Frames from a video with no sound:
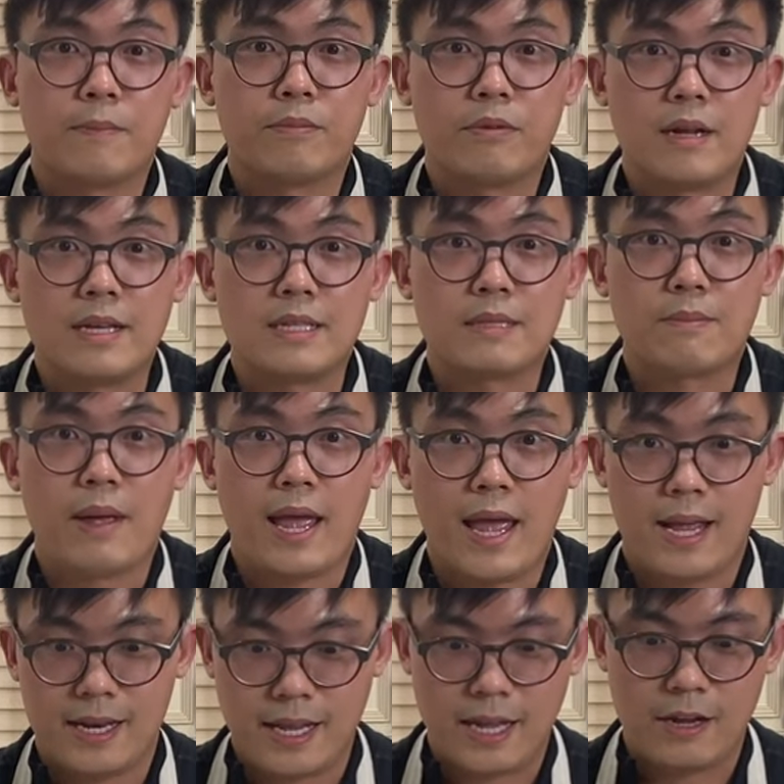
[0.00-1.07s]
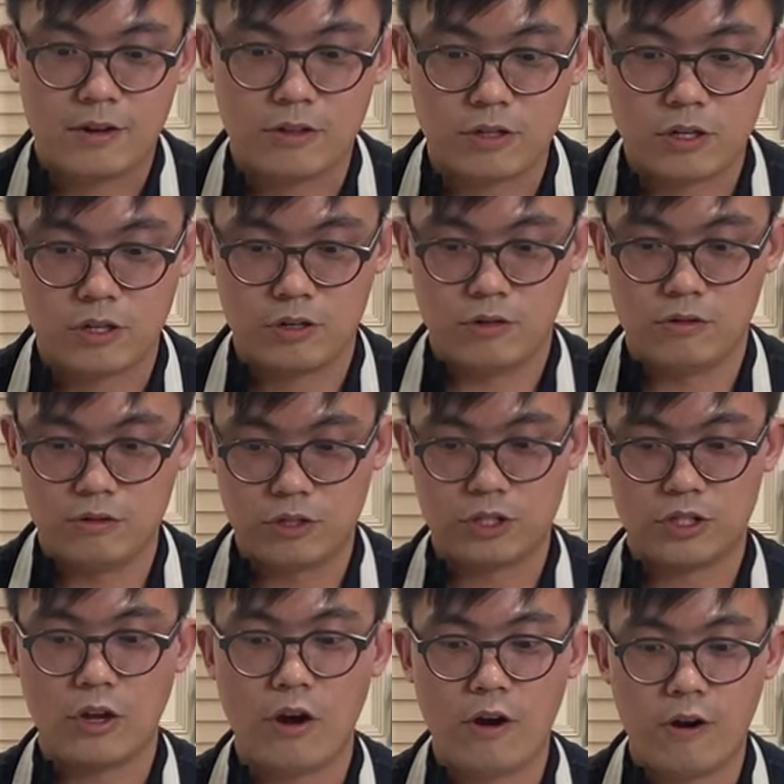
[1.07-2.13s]
braised pan here to
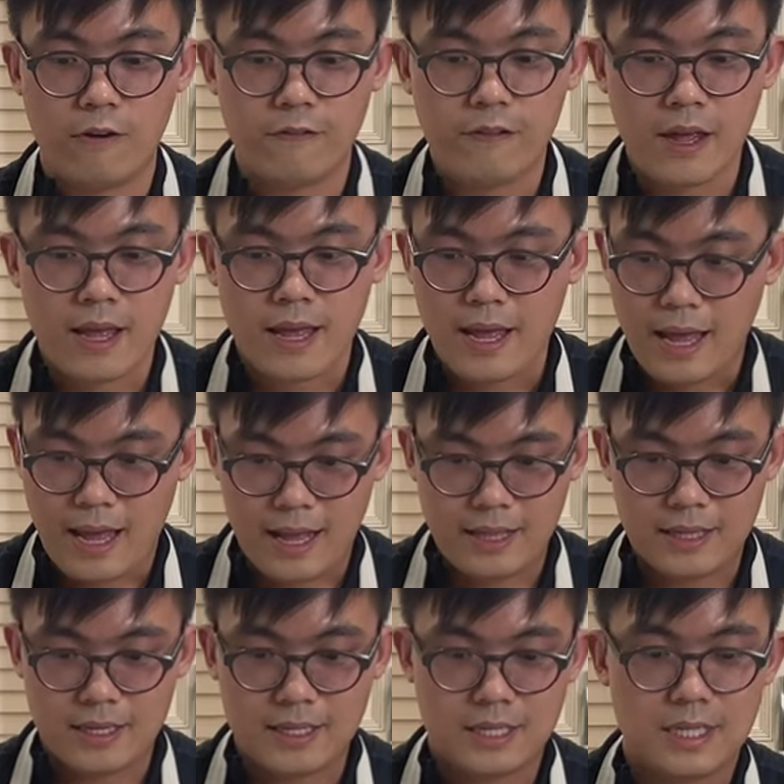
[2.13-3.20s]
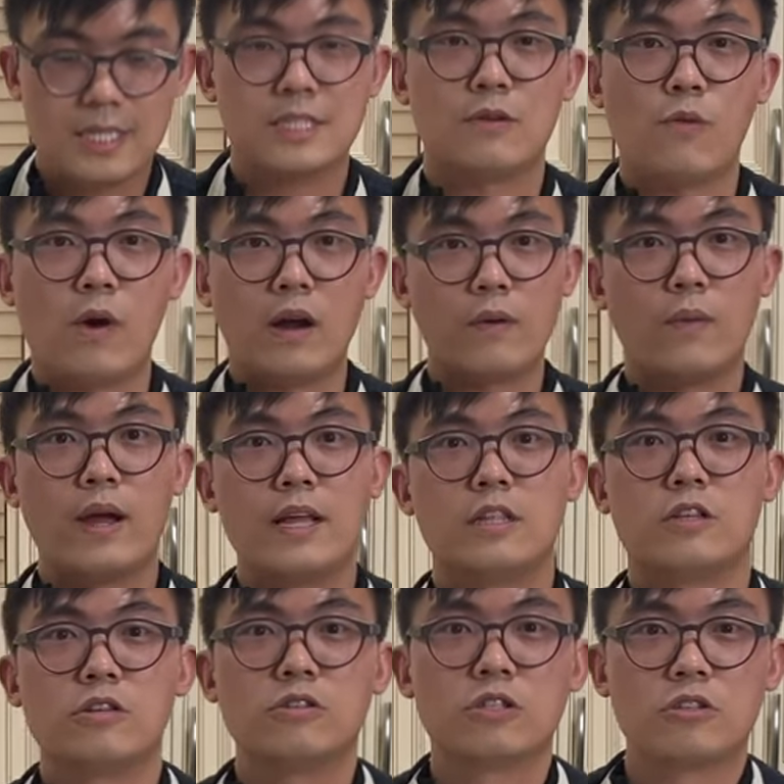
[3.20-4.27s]
serve. And this is one way
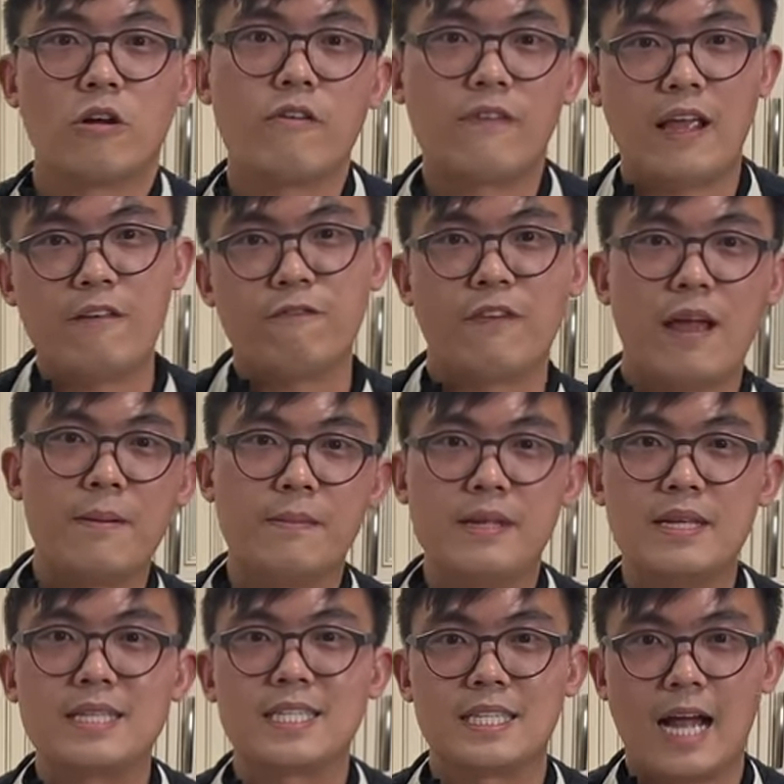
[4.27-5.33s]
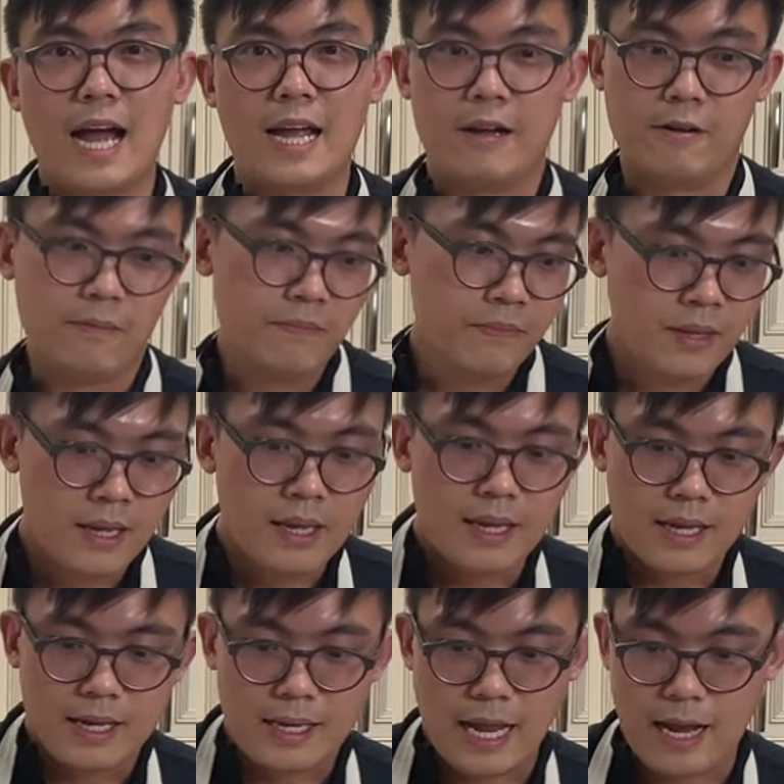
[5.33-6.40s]
to serve a family style.
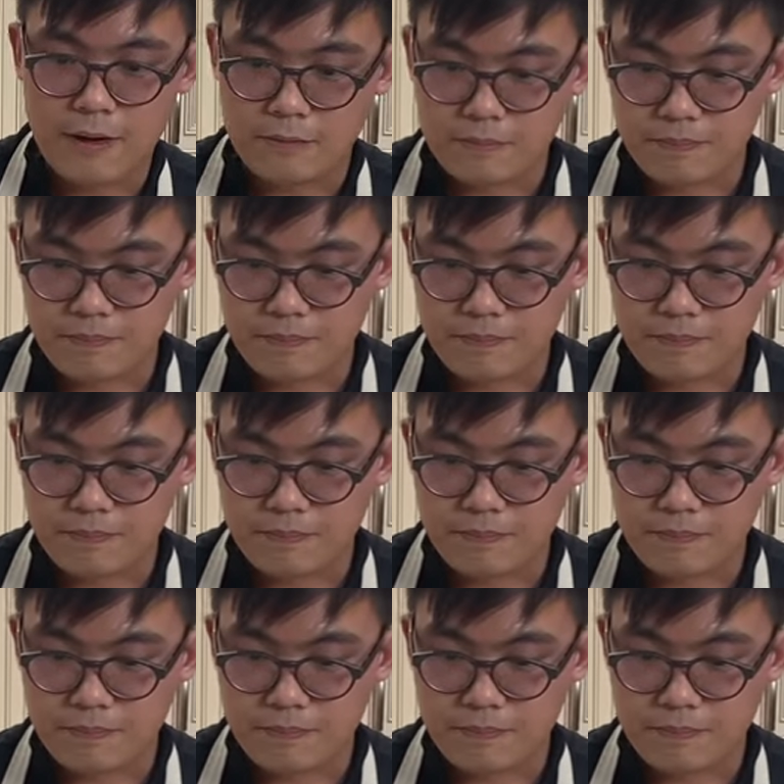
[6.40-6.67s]
Now,